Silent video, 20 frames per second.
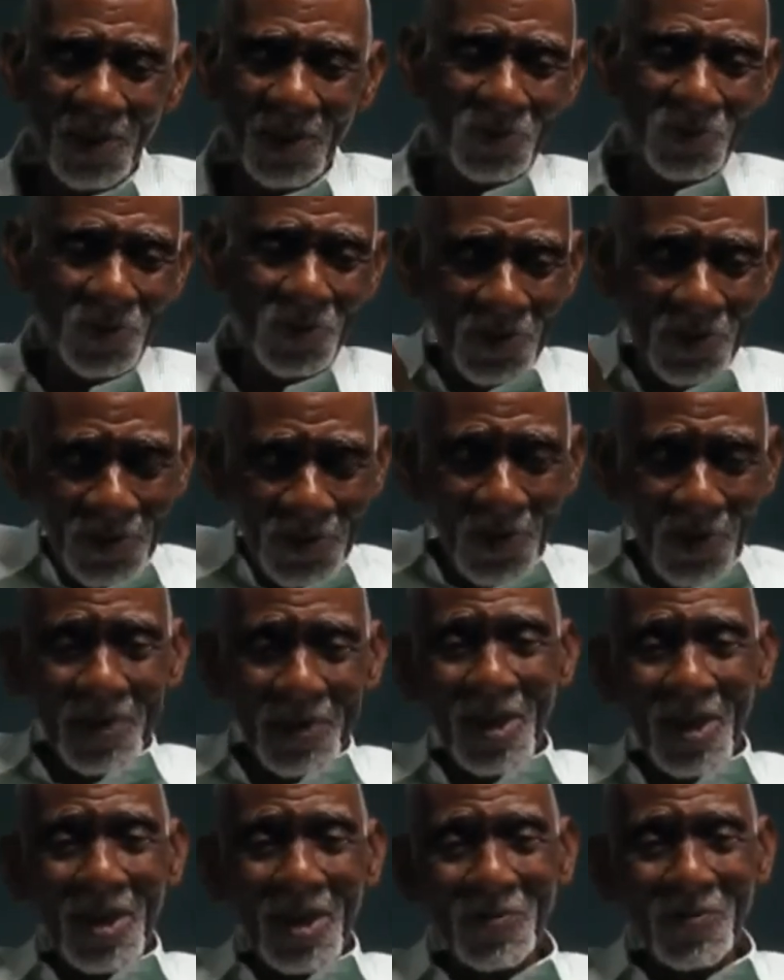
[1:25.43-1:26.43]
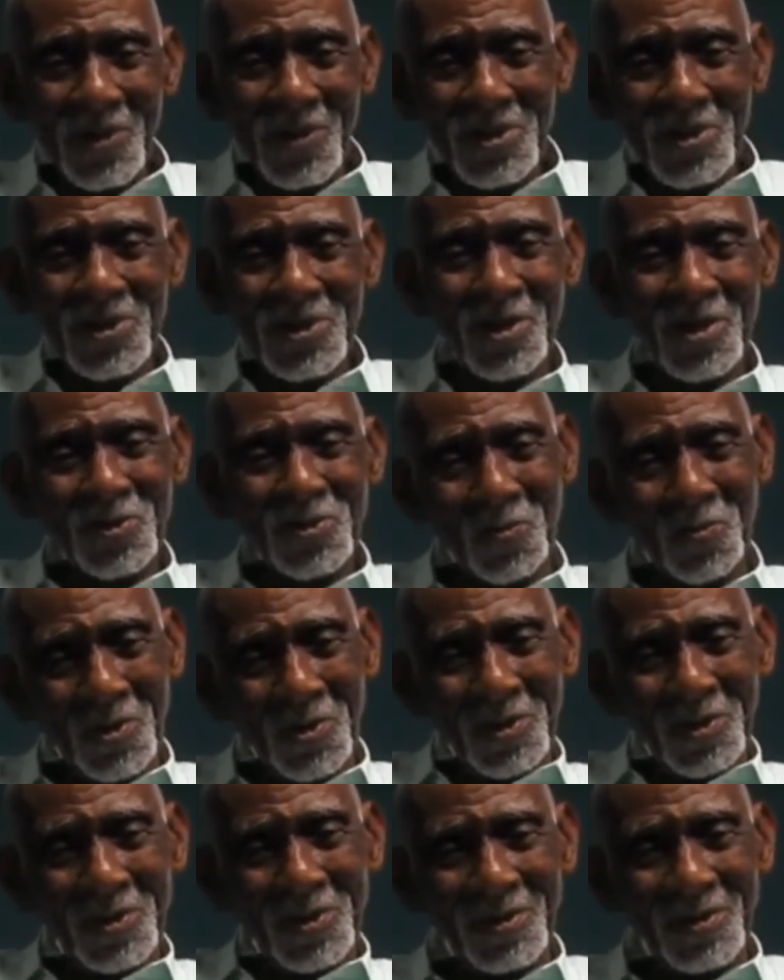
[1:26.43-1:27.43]
Do you know that there is such
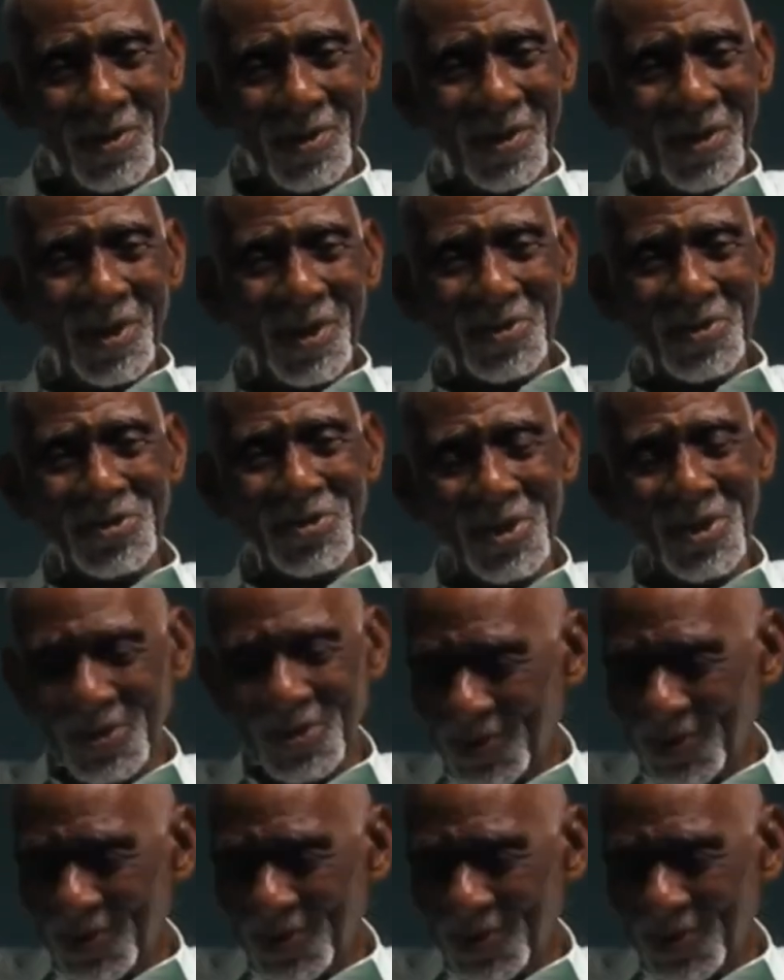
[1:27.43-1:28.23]
word or such